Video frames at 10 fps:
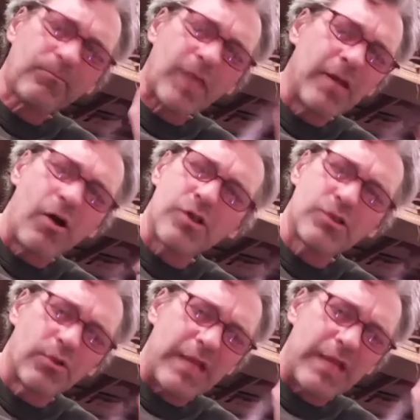And
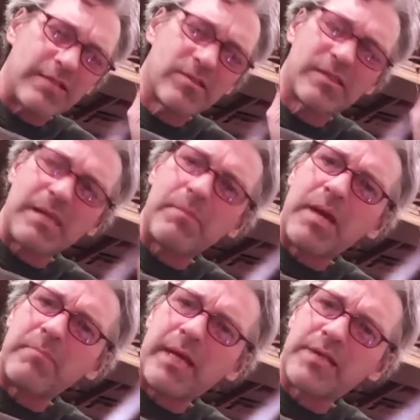also that
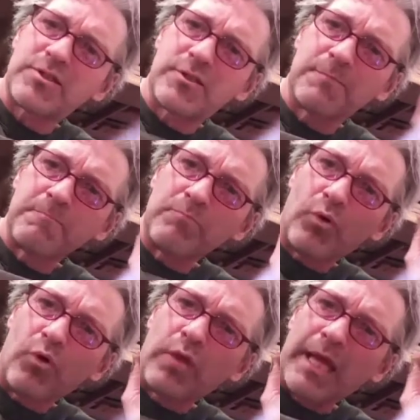semi-mixed
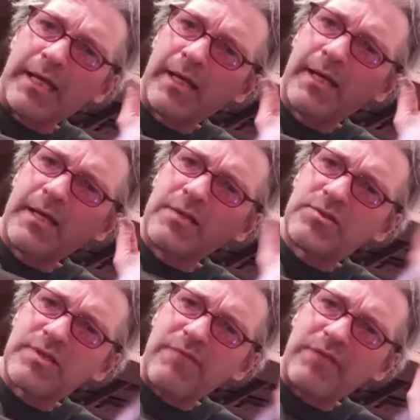or like
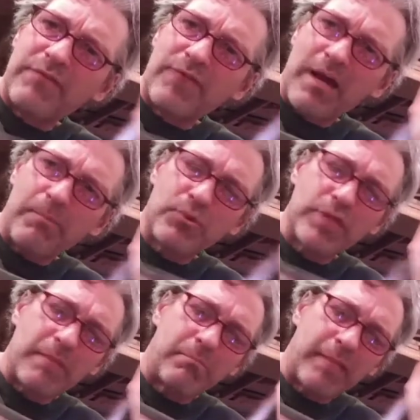seventy-five
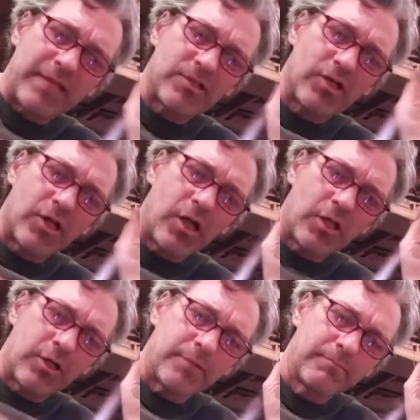percent mixed
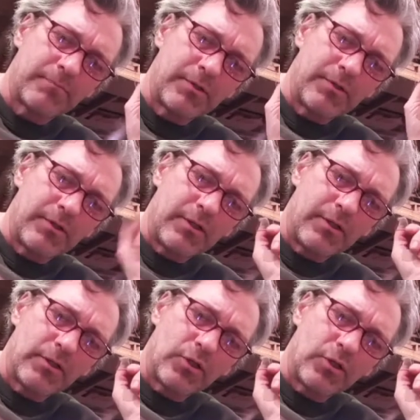color
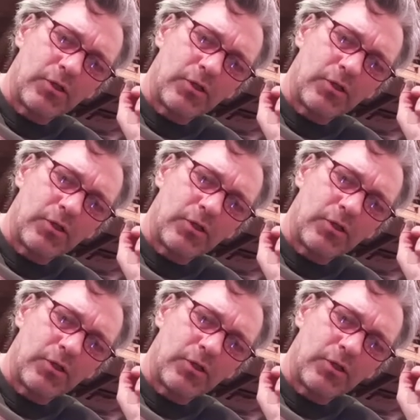look